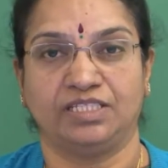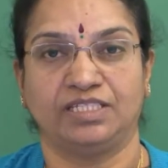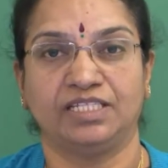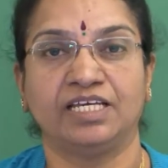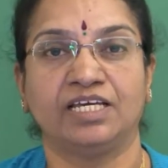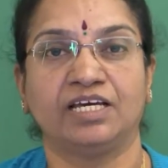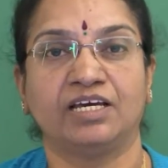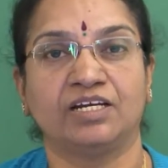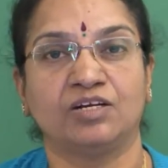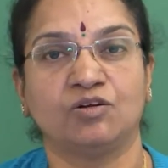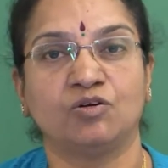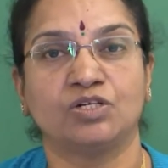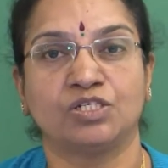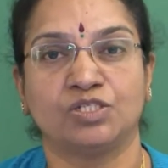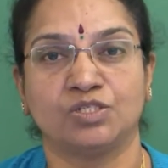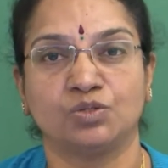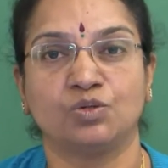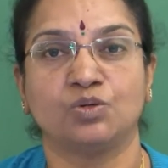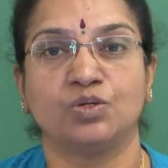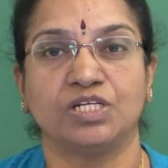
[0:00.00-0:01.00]
They are not
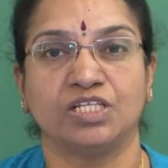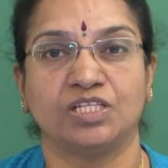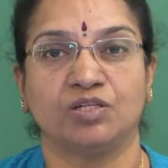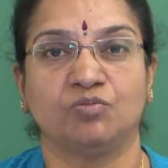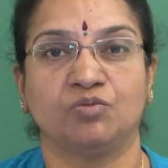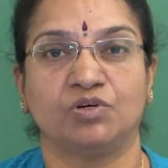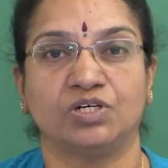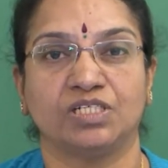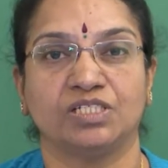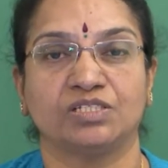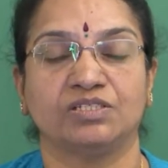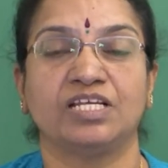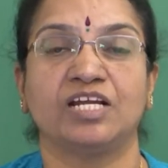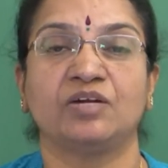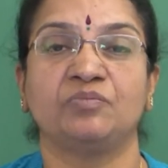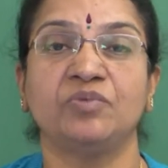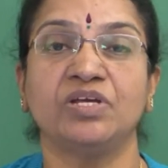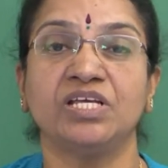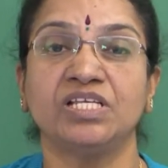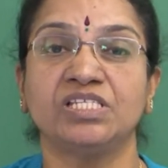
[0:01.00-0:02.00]
stored in the body.
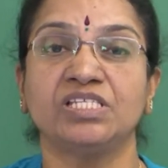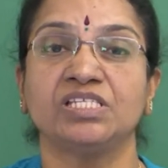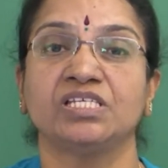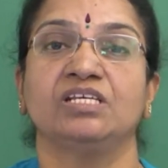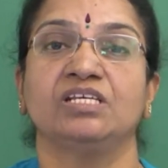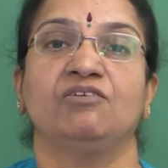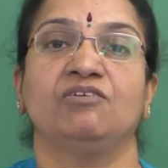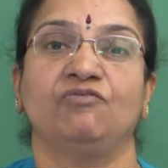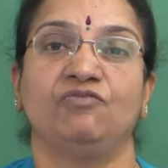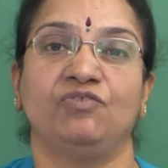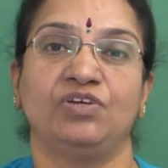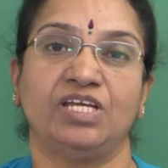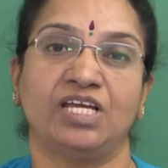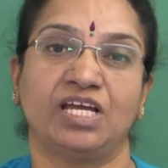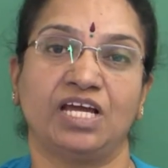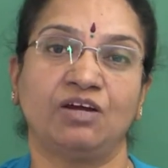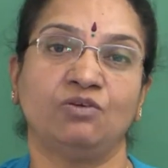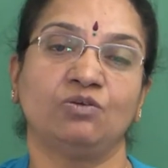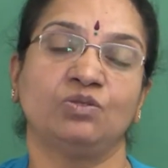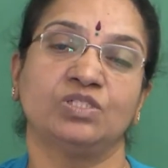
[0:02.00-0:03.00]
That means, we
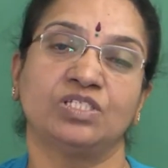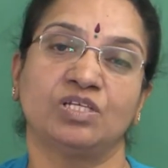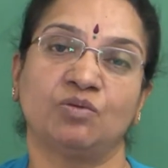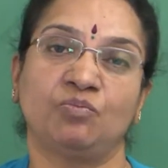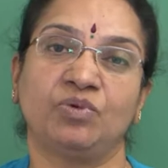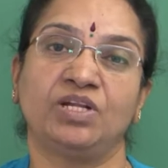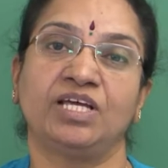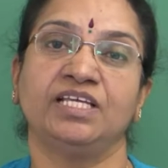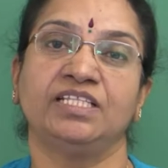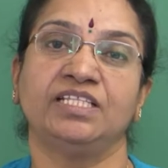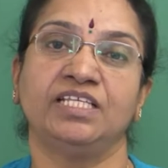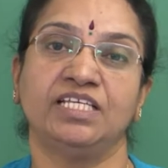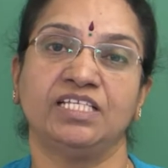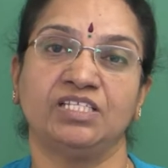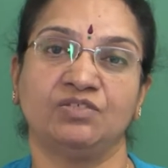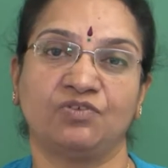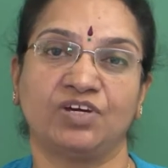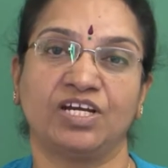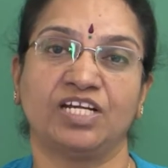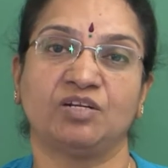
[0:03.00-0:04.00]
have to supply
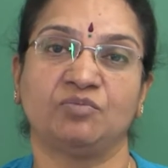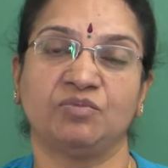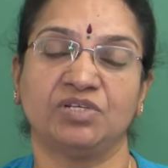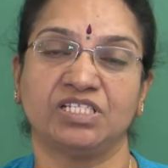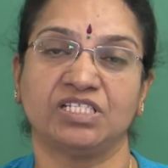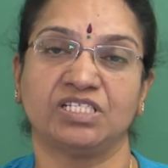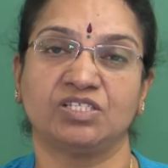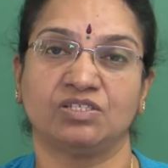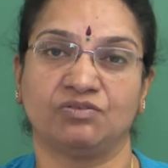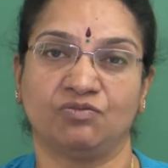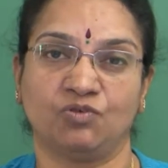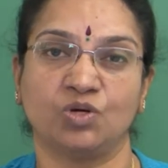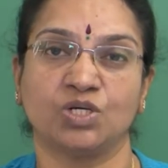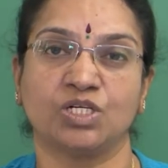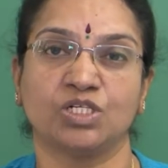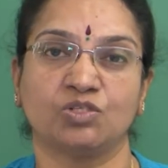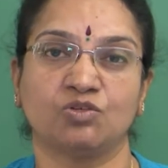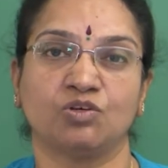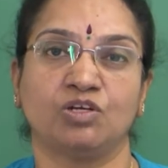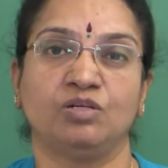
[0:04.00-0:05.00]
these vitamins,
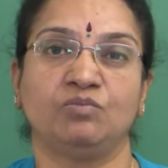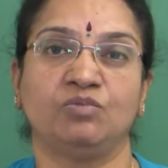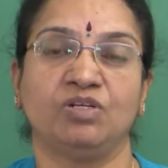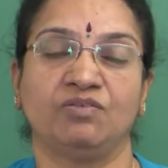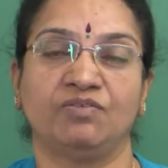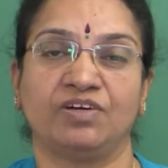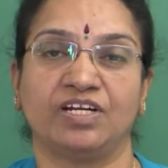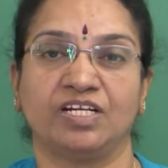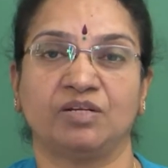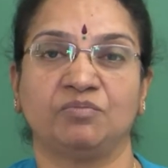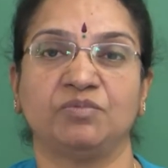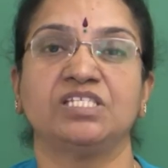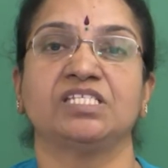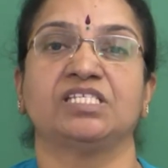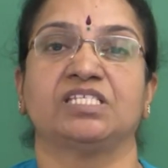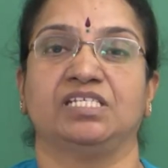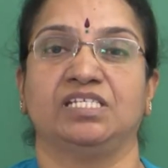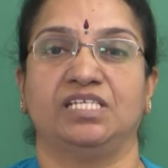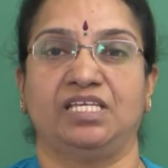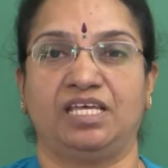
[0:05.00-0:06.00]
water soluble
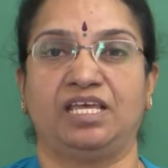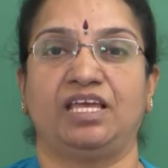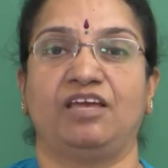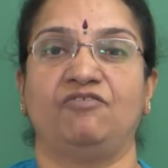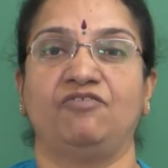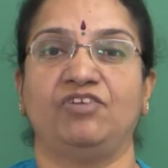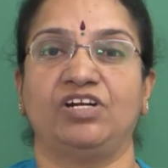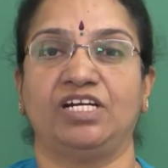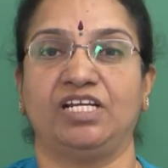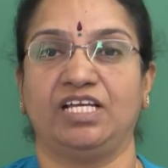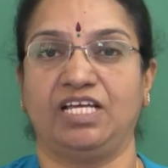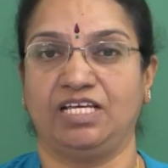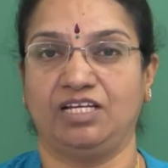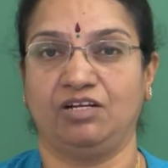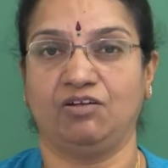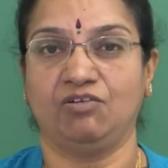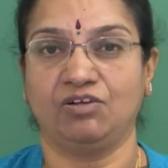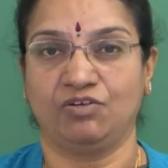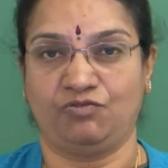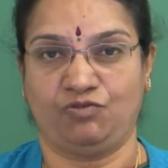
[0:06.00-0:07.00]
vitamins, every day in
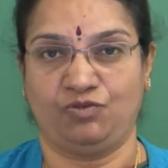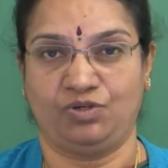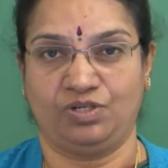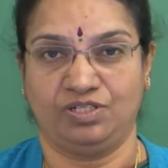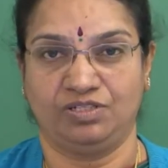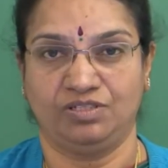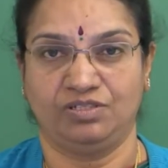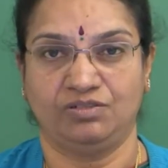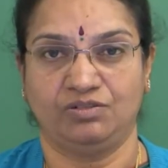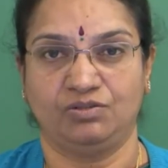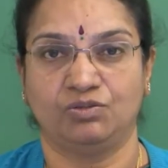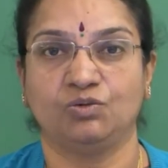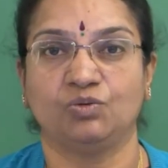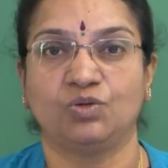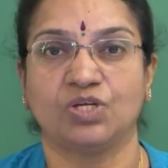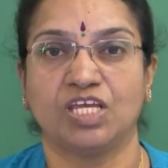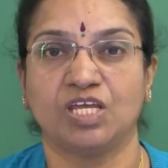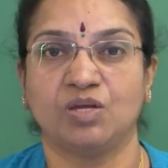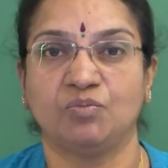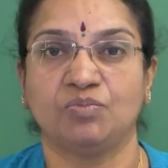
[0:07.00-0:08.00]
our food to
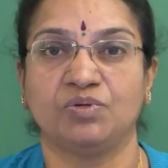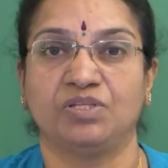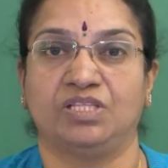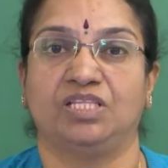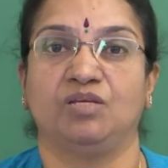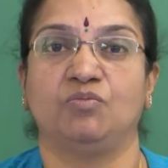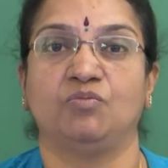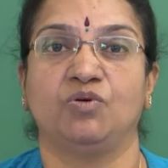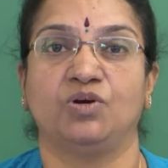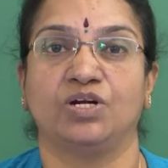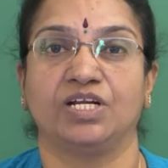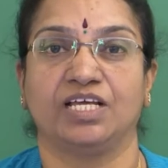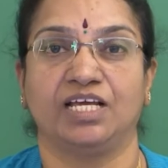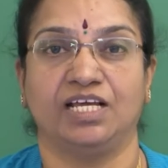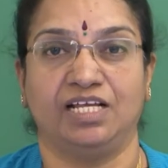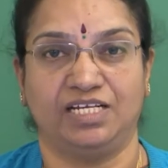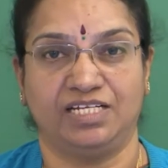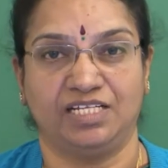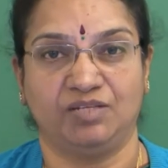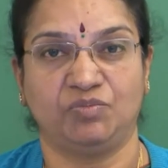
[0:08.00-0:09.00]
keep the body
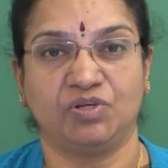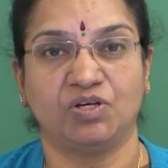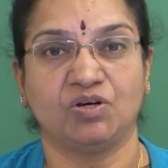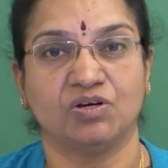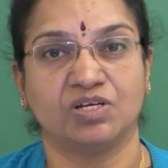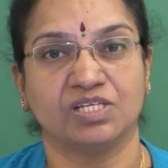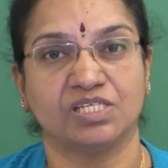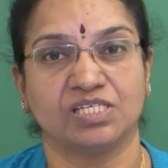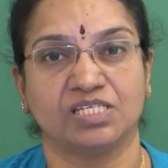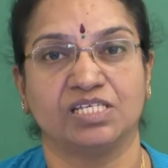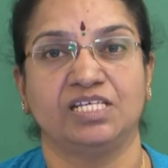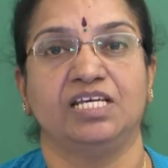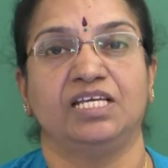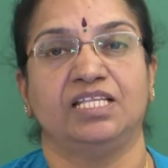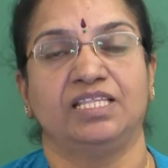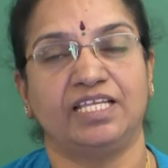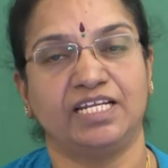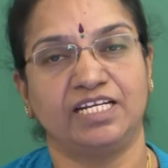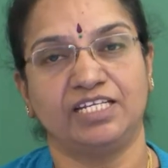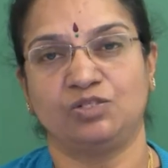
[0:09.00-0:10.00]
healthy, because
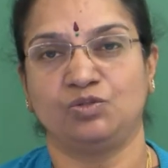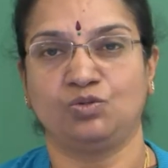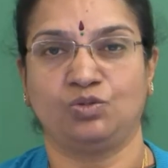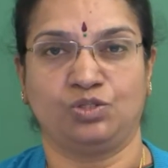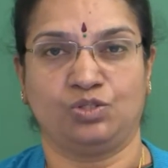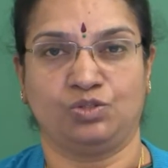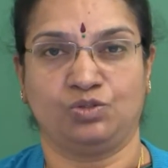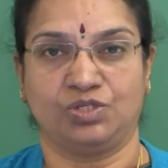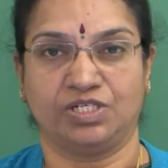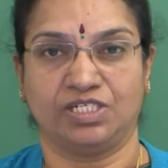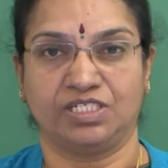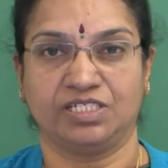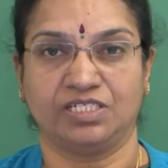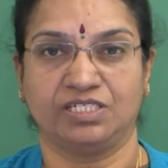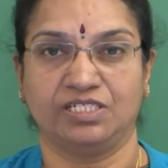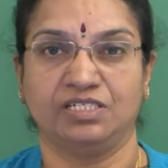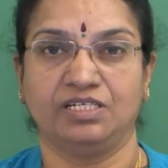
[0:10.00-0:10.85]
there is no storage.